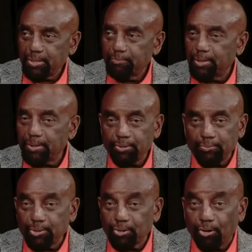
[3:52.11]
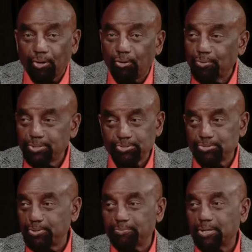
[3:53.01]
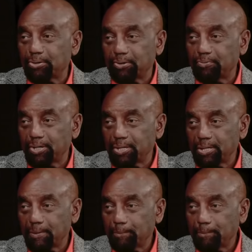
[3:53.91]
my grandmother always respected my grandfather.